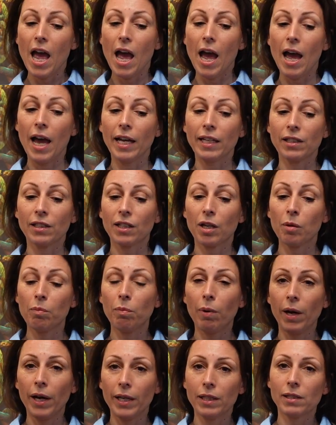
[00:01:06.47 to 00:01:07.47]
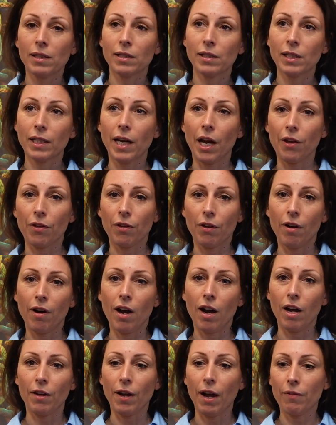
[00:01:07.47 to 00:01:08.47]
And combined together,
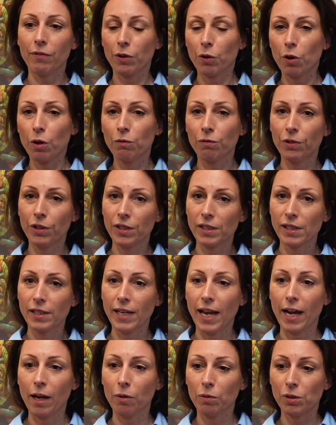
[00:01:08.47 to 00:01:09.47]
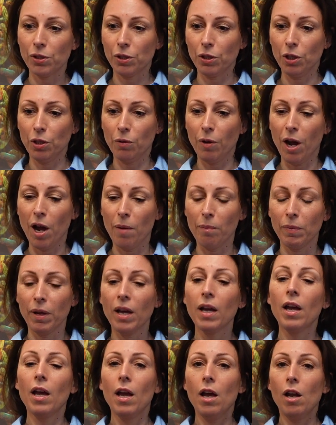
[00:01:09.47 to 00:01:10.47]
I have the confidence now to
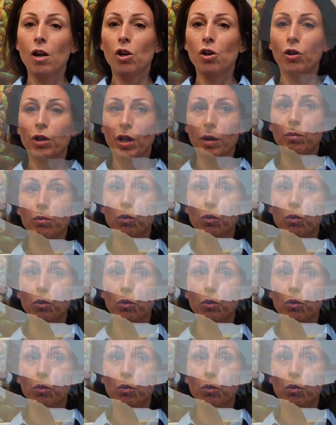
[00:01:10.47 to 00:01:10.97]
look at